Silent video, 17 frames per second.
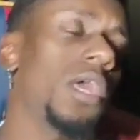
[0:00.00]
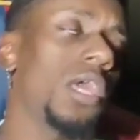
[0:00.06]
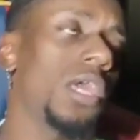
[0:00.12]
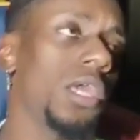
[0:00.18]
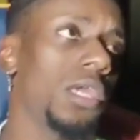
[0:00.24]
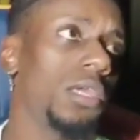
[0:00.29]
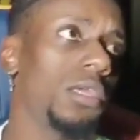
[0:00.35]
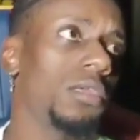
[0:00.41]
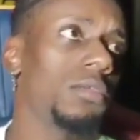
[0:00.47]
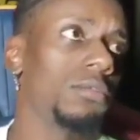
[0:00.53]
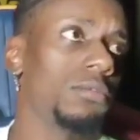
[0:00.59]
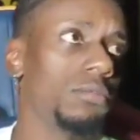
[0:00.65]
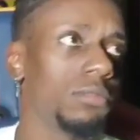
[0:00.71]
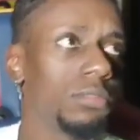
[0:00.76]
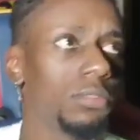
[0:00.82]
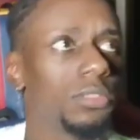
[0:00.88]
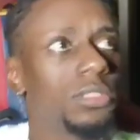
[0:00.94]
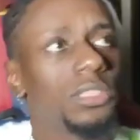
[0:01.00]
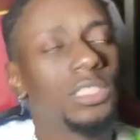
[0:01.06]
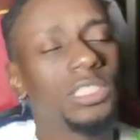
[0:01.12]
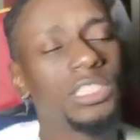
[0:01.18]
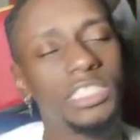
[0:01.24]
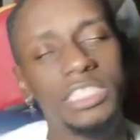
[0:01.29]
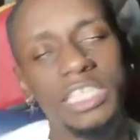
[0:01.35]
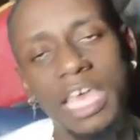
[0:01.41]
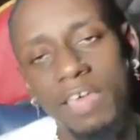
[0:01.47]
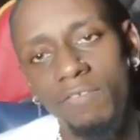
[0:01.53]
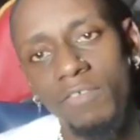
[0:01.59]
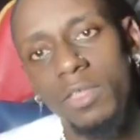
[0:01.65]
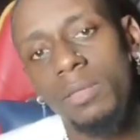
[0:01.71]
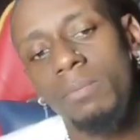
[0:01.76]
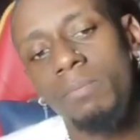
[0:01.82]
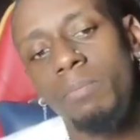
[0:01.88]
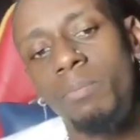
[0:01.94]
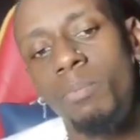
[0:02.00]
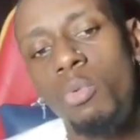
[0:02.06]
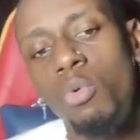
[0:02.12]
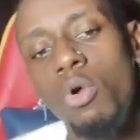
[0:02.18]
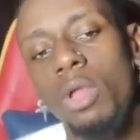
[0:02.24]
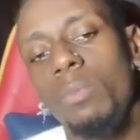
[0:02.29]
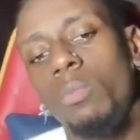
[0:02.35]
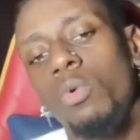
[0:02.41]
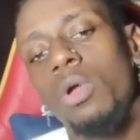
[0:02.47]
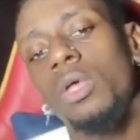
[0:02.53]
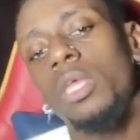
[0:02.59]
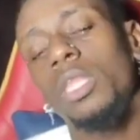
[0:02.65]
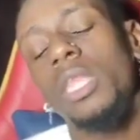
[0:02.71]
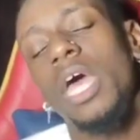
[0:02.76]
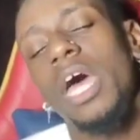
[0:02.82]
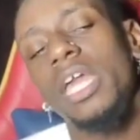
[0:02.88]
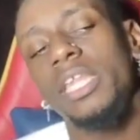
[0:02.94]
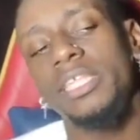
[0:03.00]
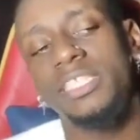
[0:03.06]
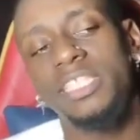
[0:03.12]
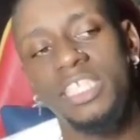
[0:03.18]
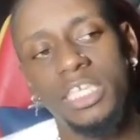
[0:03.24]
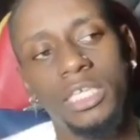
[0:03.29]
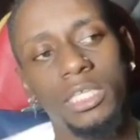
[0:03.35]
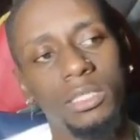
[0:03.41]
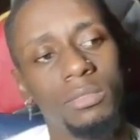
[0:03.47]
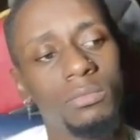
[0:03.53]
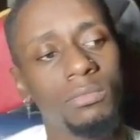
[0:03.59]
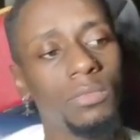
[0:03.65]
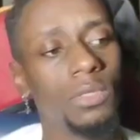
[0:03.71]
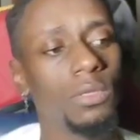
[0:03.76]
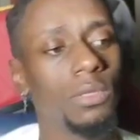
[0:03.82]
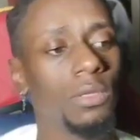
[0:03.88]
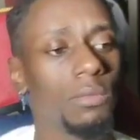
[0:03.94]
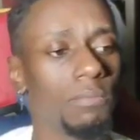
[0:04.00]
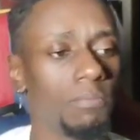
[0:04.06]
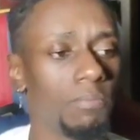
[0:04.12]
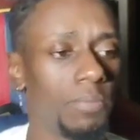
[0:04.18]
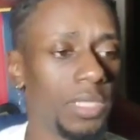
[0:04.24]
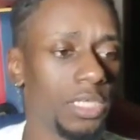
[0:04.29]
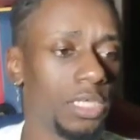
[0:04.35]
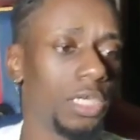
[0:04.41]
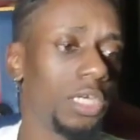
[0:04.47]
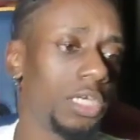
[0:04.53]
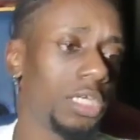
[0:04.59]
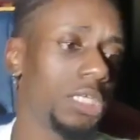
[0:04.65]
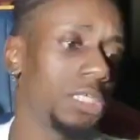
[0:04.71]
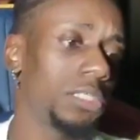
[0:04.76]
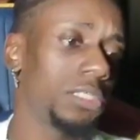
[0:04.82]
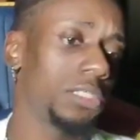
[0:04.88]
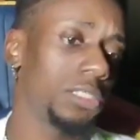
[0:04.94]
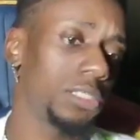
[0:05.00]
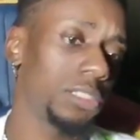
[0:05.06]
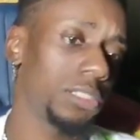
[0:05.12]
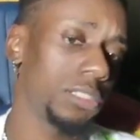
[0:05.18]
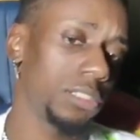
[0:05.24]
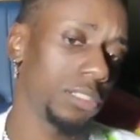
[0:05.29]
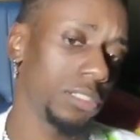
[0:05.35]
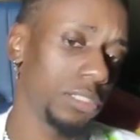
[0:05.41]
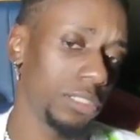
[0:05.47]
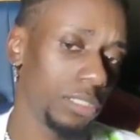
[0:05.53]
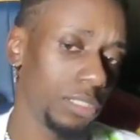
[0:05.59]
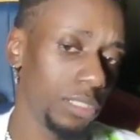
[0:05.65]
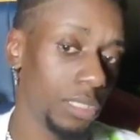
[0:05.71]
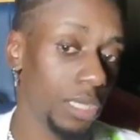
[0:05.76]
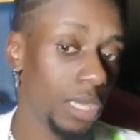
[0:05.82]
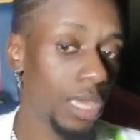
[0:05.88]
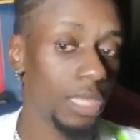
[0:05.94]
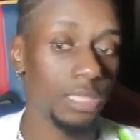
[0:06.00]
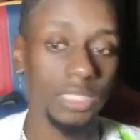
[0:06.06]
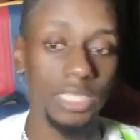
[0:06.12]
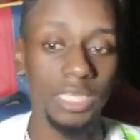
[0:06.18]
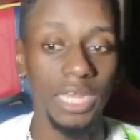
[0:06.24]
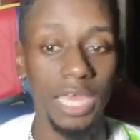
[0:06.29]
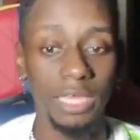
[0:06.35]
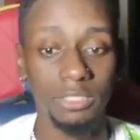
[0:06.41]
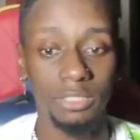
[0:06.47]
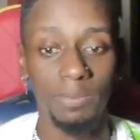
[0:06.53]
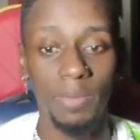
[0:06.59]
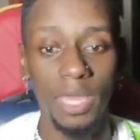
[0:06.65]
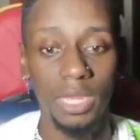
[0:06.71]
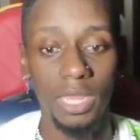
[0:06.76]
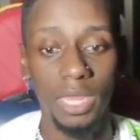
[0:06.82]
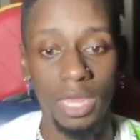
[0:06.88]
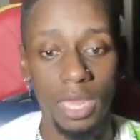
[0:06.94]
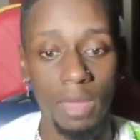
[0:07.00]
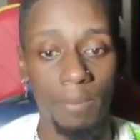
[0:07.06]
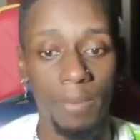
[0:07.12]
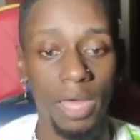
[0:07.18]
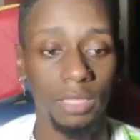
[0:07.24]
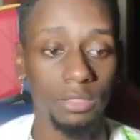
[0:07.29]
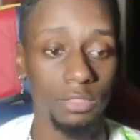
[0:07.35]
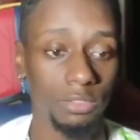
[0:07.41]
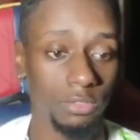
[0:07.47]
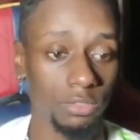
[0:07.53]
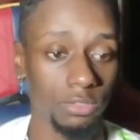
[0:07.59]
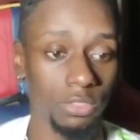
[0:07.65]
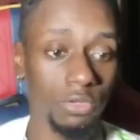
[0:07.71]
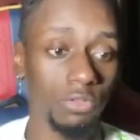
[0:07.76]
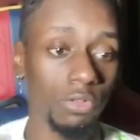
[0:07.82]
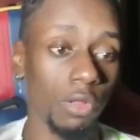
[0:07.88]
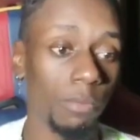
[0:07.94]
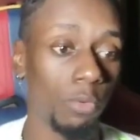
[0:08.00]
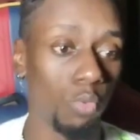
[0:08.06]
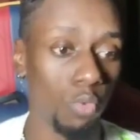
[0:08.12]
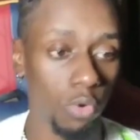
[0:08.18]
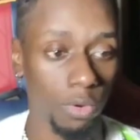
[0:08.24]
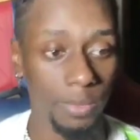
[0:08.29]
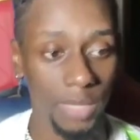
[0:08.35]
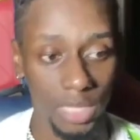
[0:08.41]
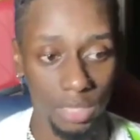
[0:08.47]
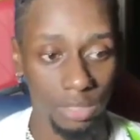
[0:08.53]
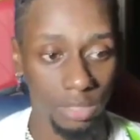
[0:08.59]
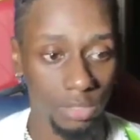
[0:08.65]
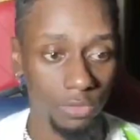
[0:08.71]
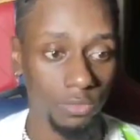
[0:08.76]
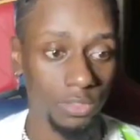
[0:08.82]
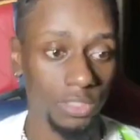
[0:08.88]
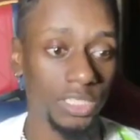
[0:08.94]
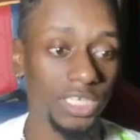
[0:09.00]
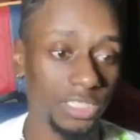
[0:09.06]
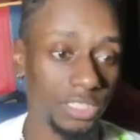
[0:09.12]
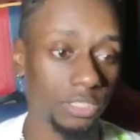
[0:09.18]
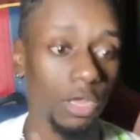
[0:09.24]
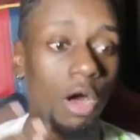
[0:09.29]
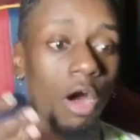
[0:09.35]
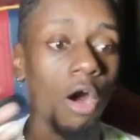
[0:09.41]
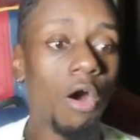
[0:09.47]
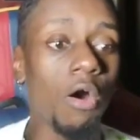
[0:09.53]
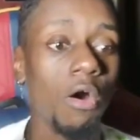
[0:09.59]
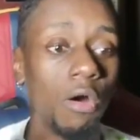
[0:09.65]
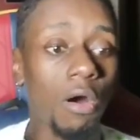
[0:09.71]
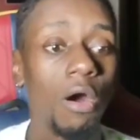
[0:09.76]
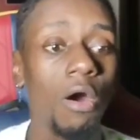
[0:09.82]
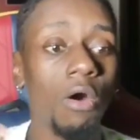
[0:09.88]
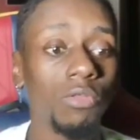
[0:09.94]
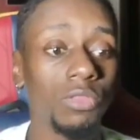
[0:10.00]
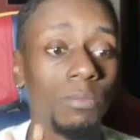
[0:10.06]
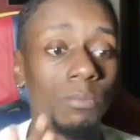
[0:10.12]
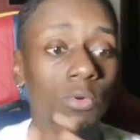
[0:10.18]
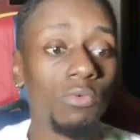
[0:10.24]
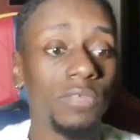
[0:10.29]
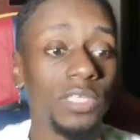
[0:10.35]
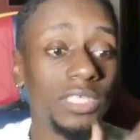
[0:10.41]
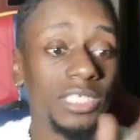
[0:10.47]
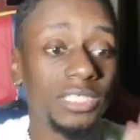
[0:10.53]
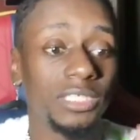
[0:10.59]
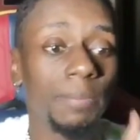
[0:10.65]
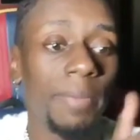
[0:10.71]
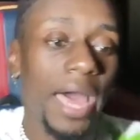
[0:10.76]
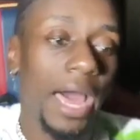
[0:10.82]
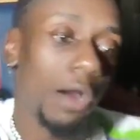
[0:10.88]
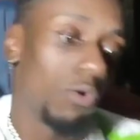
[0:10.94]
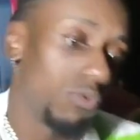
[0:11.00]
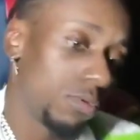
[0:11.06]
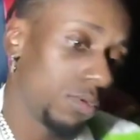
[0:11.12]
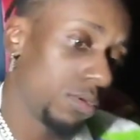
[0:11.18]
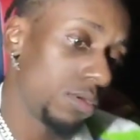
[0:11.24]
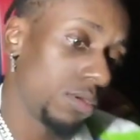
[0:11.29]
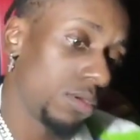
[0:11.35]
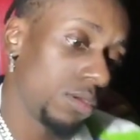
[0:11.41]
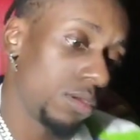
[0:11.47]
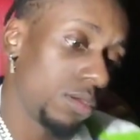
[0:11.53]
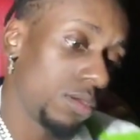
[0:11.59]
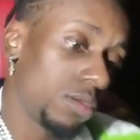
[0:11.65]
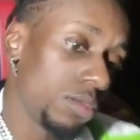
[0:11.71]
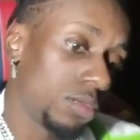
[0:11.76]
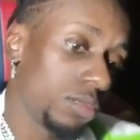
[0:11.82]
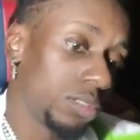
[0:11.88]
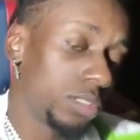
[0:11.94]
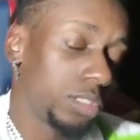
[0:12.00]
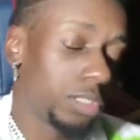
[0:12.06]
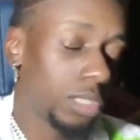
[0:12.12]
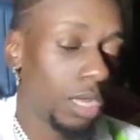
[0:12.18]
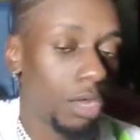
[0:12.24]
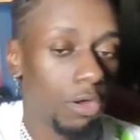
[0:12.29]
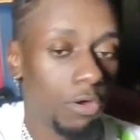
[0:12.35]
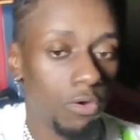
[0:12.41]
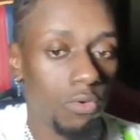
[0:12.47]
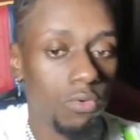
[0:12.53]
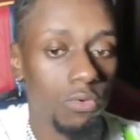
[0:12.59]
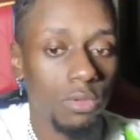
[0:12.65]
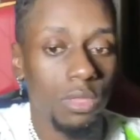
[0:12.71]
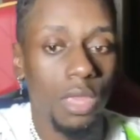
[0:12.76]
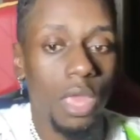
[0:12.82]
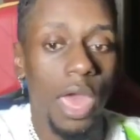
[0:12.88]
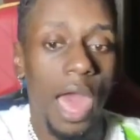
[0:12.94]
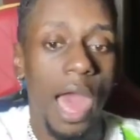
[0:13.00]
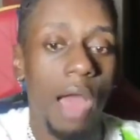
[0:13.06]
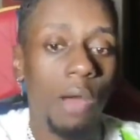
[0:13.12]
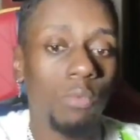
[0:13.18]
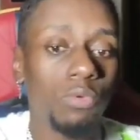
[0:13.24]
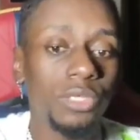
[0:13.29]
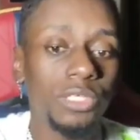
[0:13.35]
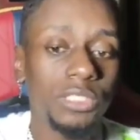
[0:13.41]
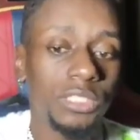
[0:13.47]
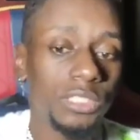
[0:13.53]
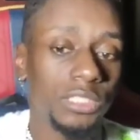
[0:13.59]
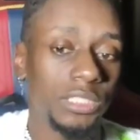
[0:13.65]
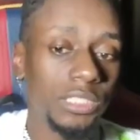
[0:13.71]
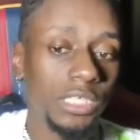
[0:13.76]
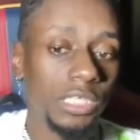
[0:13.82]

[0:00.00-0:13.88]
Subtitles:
a 7.1 out of 10 because didn't I expect that about the global warming. That's all the movie is about. So, I wish